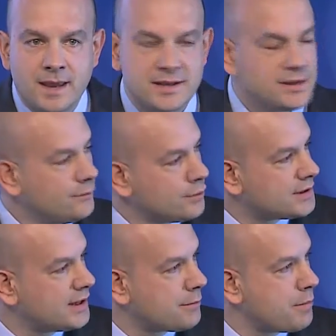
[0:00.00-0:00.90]
As it
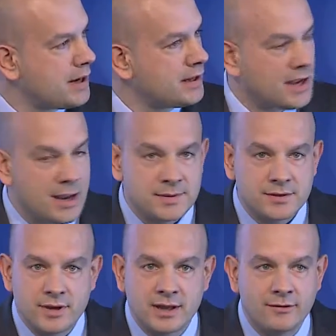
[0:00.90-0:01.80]
was said many
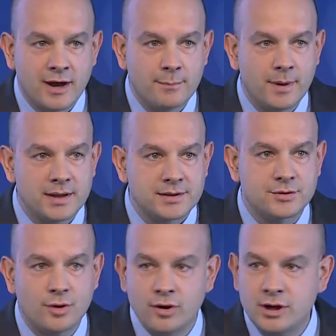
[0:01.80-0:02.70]
times, we at WAIPA
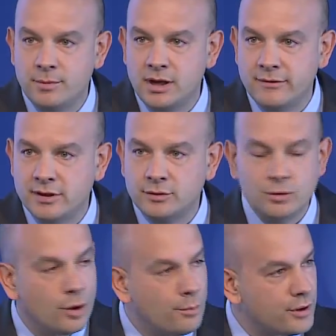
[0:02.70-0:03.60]
strongly believe
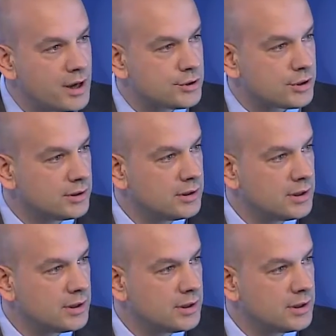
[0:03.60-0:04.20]
into cooperation